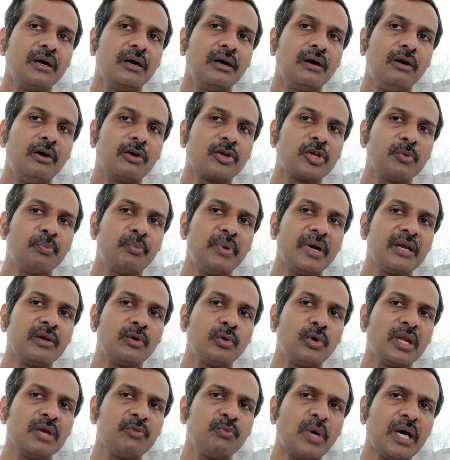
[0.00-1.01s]
occupy
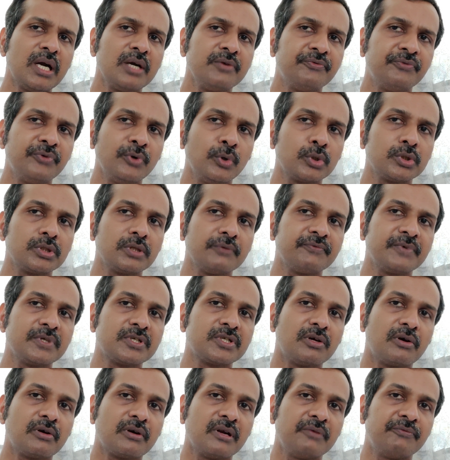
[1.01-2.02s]
only 1/4 of
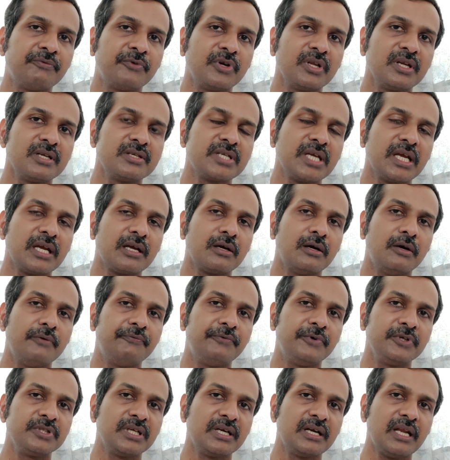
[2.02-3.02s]
the total food intake
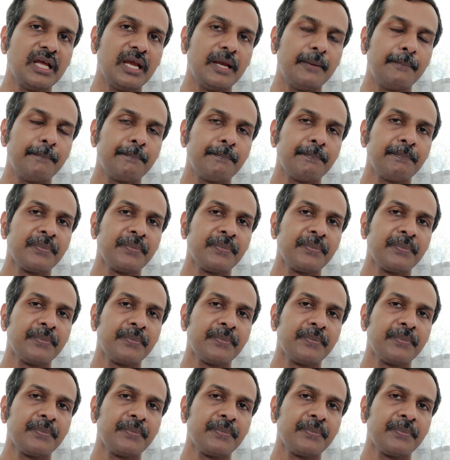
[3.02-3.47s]
for the day.